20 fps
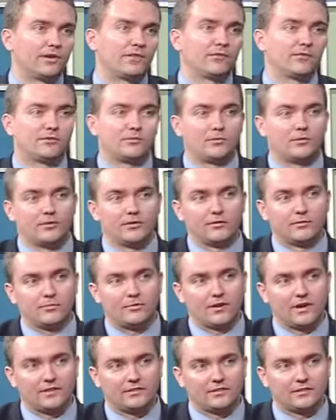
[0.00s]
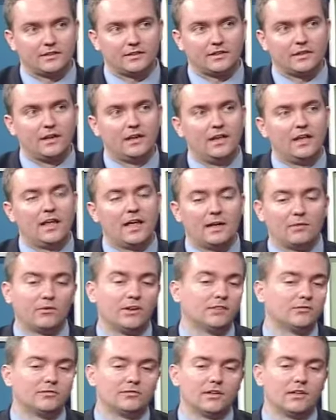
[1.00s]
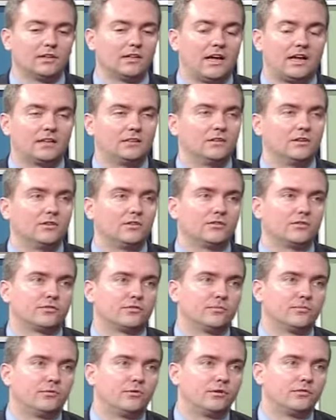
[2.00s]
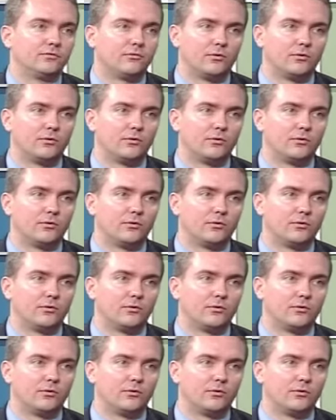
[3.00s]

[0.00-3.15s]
we have the support of the president, and we have a lot of local support.